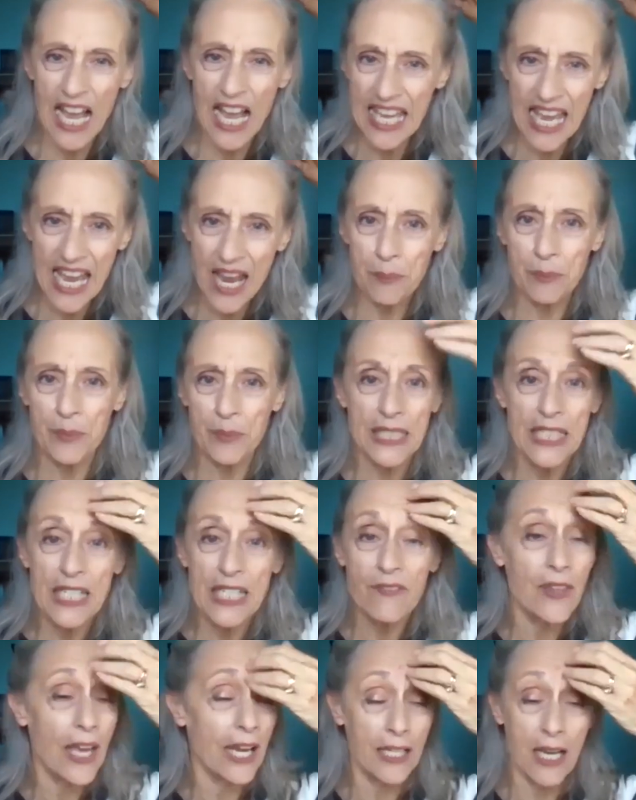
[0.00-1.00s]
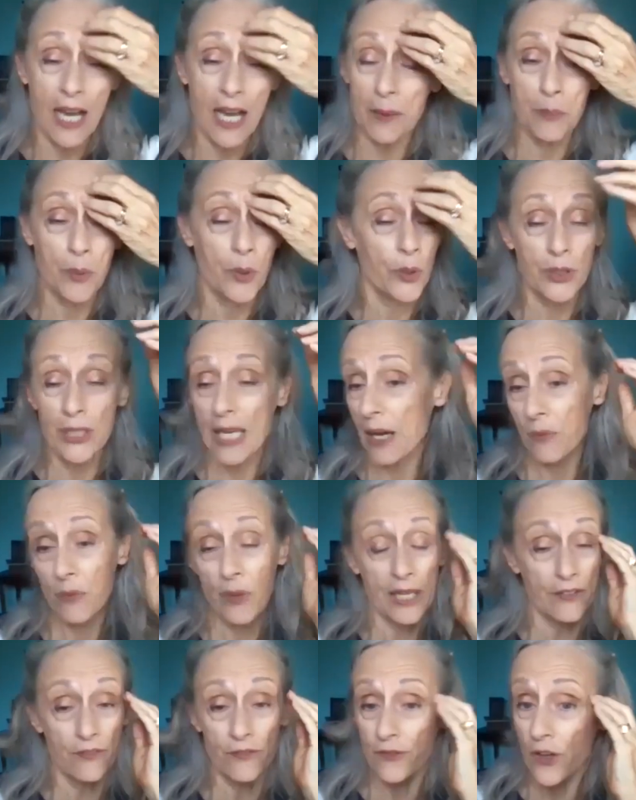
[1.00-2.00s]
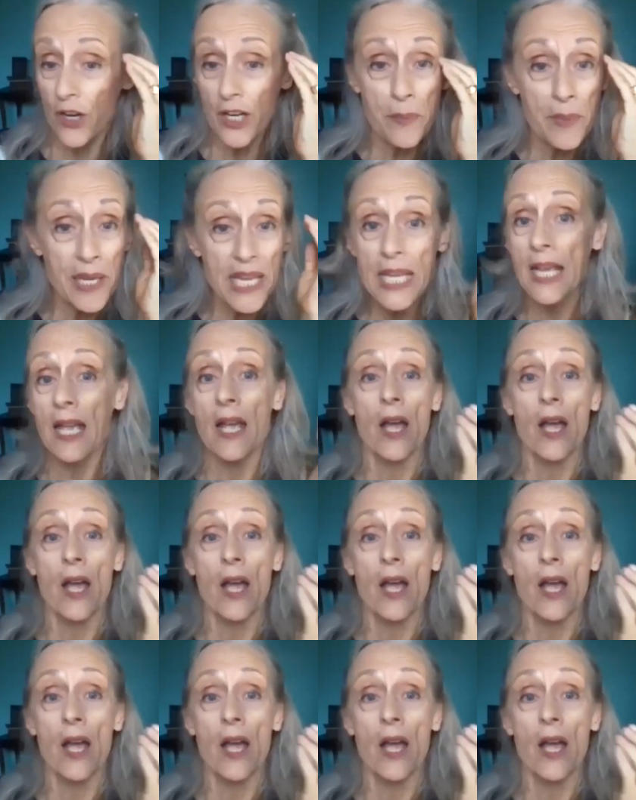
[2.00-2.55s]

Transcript: I can't believe that guy pulled out right in front of me.